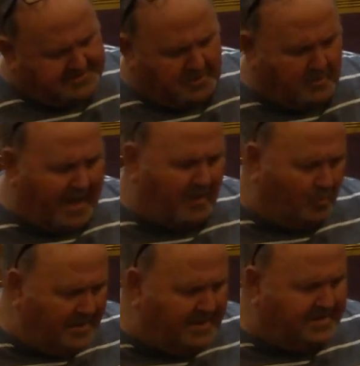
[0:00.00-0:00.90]
the right
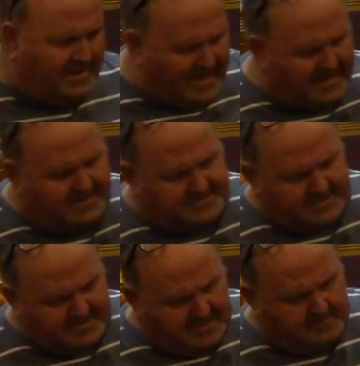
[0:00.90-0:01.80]
way. You like to
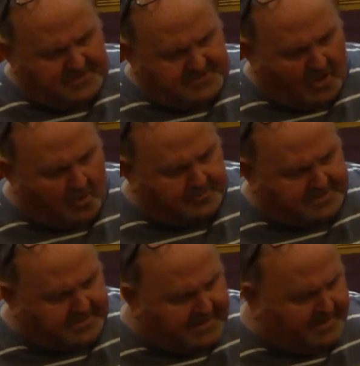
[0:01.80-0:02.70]
see them
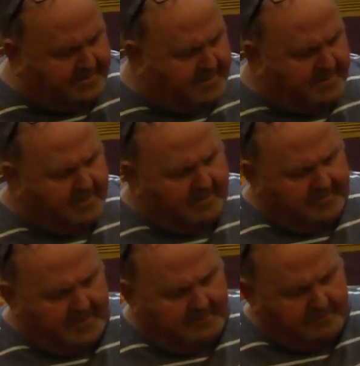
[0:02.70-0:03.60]
exalted and
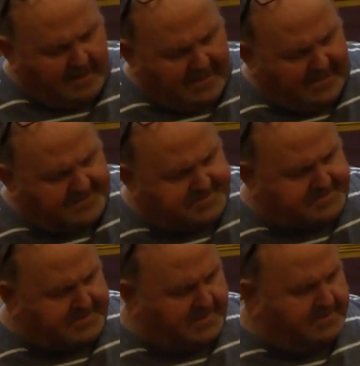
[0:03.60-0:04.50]
them
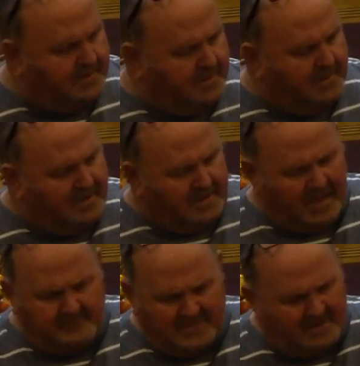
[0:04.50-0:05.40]
blessed. And
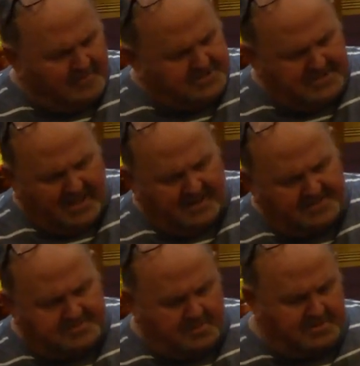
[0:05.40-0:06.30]
I'm never
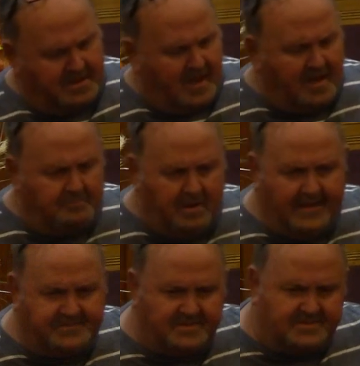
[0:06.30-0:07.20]
jealous when God
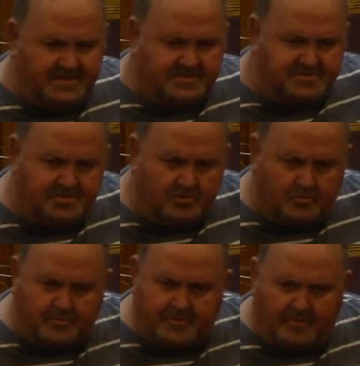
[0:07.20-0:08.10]
blesses His
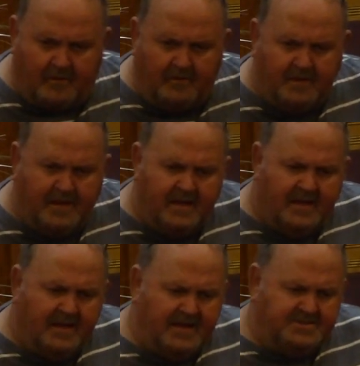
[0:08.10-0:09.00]
children or
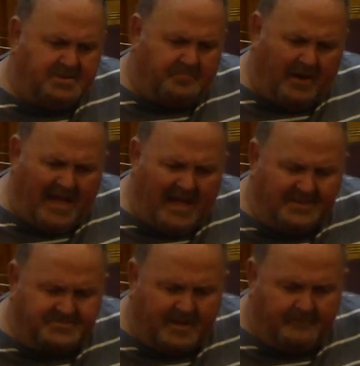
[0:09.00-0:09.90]
He
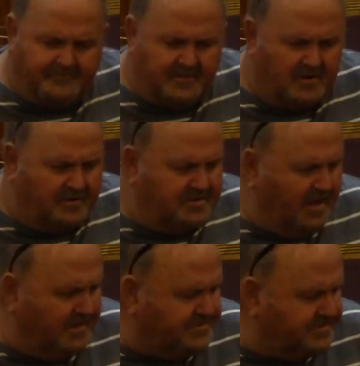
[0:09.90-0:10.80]
supplies something or
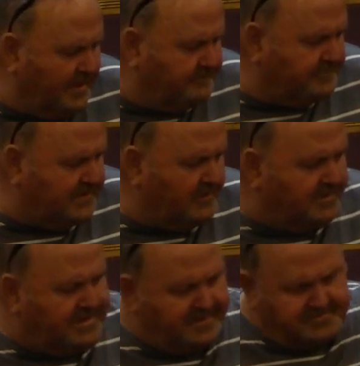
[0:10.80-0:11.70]
does something or
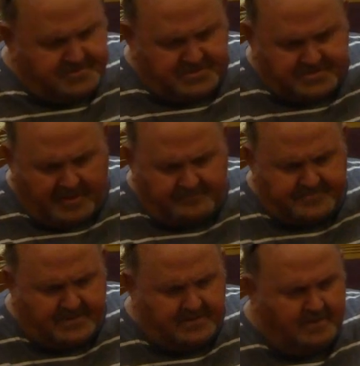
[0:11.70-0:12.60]
gives you
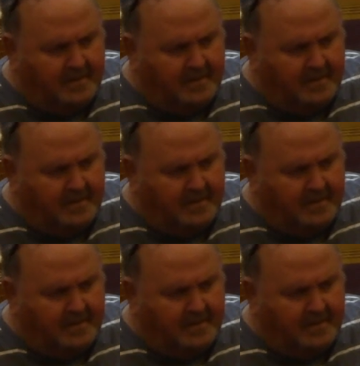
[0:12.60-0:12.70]
something.